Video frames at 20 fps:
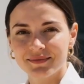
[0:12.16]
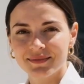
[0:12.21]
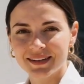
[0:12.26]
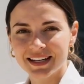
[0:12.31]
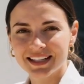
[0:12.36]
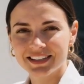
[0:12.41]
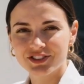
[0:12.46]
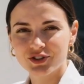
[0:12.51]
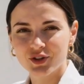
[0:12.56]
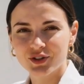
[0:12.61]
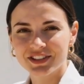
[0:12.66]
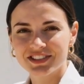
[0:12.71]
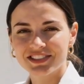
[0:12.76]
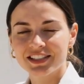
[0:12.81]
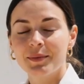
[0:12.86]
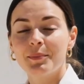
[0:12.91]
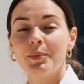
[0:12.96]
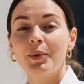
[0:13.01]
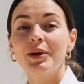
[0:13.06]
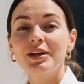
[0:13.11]
It's not as
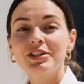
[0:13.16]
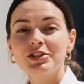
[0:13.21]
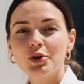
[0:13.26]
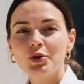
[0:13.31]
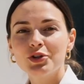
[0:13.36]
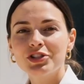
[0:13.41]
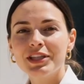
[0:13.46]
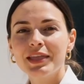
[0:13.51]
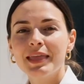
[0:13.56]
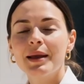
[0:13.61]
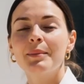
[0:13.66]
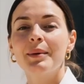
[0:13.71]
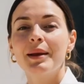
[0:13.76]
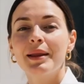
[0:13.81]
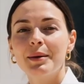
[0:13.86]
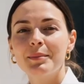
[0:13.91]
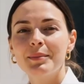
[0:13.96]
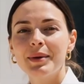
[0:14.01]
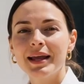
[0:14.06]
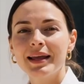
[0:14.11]
simple as tossing them in
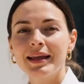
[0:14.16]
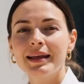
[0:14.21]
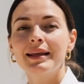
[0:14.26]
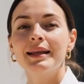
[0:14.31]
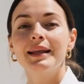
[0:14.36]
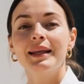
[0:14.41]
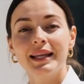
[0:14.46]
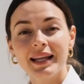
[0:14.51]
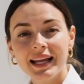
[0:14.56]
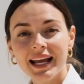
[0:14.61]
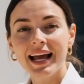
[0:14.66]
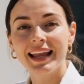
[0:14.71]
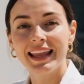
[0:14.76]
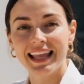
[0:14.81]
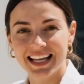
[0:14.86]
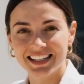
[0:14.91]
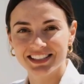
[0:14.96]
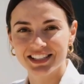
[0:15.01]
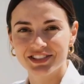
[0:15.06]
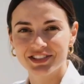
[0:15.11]
the bin, and
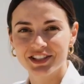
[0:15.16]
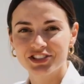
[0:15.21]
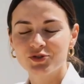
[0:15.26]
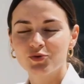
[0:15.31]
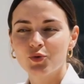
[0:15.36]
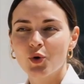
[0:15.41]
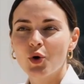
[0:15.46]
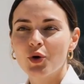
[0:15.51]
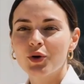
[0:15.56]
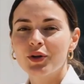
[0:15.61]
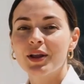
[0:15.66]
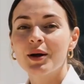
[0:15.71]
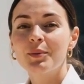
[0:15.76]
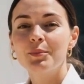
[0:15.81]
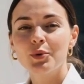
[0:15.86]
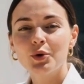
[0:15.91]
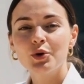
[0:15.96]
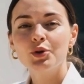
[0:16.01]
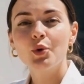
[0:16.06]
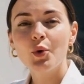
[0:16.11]
getting this wrong can
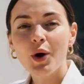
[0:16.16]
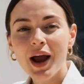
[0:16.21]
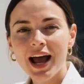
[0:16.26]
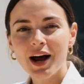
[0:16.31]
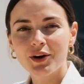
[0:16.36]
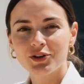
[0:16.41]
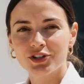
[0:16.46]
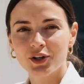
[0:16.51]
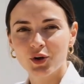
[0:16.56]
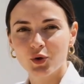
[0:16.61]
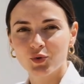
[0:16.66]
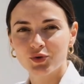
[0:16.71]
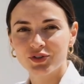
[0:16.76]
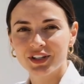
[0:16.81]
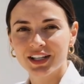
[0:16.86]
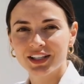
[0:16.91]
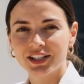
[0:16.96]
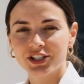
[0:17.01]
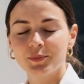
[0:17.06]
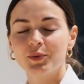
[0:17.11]
put your household
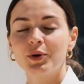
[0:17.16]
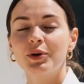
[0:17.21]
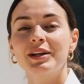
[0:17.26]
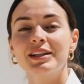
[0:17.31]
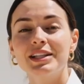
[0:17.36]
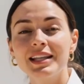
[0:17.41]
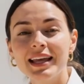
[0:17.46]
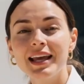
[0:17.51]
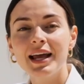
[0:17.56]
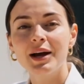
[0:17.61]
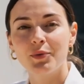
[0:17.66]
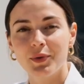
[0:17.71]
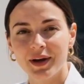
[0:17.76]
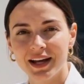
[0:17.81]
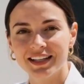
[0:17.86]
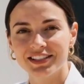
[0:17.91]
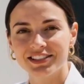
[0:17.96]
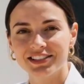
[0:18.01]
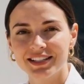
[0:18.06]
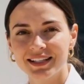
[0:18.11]
and community at
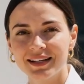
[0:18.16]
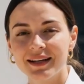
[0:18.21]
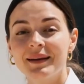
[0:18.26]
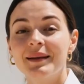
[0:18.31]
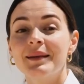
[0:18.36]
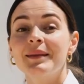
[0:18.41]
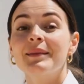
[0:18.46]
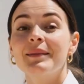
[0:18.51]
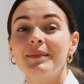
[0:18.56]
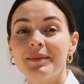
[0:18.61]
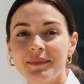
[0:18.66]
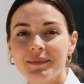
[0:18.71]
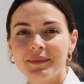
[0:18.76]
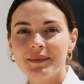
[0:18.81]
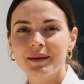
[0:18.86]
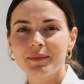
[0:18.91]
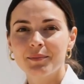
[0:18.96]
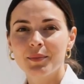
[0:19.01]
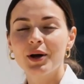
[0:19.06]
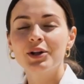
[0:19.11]
risk.
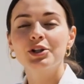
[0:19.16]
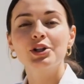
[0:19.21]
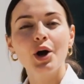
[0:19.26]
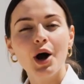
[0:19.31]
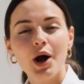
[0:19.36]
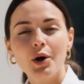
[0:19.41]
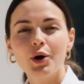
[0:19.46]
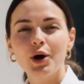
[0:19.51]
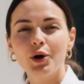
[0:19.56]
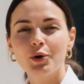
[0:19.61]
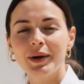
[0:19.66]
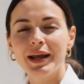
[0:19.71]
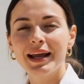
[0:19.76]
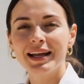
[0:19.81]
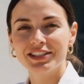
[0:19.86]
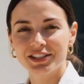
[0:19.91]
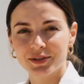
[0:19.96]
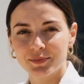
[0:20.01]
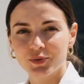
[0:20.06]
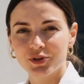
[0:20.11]
Mounjaro
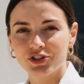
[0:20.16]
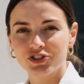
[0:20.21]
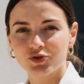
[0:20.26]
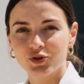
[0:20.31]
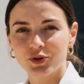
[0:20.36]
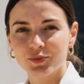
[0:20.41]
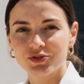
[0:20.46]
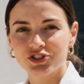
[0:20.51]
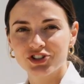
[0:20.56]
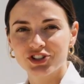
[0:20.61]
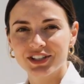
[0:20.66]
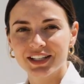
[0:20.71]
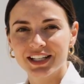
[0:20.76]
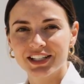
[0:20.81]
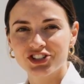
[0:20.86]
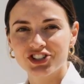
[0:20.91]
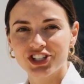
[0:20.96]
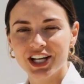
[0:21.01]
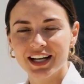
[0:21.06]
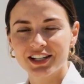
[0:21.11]
is a prescription
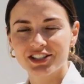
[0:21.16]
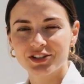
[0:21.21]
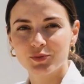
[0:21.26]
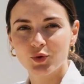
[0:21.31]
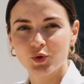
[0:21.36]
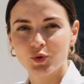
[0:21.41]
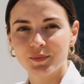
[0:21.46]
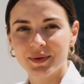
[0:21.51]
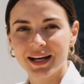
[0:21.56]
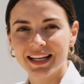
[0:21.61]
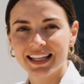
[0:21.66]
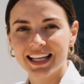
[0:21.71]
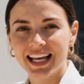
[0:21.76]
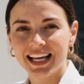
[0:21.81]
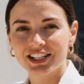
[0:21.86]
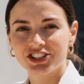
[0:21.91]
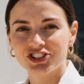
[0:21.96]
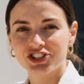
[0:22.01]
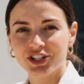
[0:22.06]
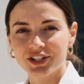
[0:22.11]
injectable
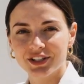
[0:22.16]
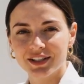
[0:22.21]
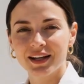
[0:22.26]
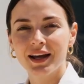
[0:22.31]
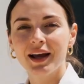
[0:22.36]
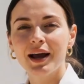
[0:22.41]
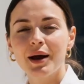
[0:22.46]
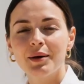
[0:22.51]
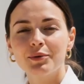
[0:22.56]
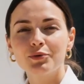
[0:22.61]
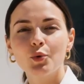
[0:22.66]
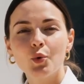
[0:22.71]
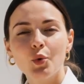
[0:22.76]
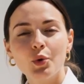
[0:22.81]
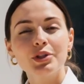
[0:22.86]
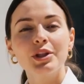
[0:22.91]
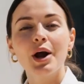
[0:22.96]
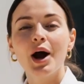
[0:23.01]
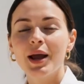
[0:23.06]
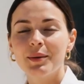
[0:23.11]
medication for
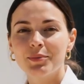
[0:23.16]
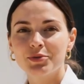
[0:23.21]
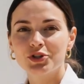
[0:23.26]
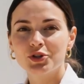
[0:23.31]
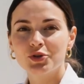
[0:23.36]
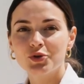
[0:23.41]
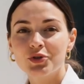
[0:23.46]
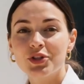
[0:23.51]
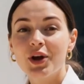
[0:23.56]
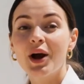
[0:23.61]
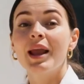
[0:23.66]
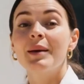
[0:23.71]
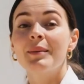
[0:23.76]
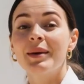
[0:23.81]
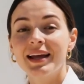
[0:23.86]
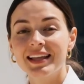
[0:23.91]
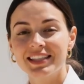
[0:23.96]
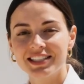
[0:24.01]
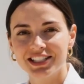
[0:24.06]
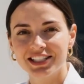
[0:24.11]
type 2
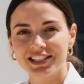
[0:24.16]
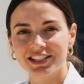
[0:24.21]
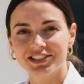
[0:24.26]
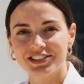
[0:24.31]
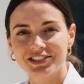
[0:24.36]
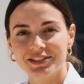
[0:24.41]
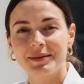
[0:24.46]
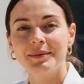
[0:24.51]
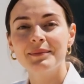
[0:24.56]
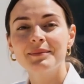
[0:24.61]
diabetes.